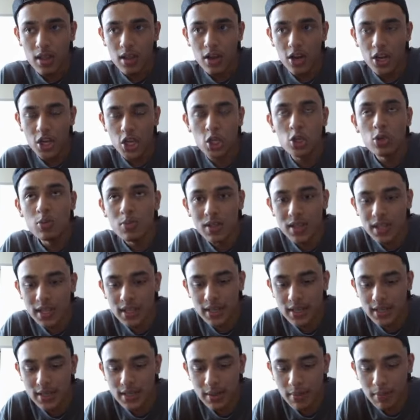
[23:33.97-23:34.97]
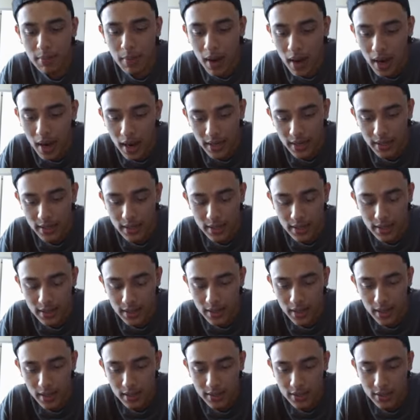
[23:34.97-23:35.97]
accumulated in the mind
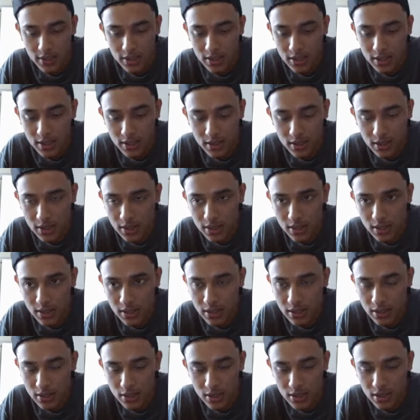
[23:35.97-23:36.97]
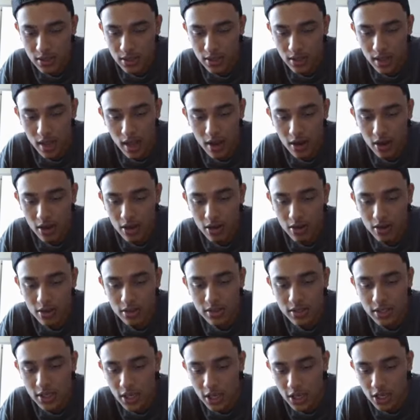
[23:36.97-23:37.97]
and just just just
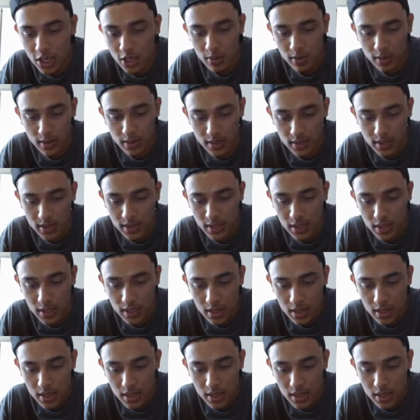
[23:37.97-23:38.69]
continuous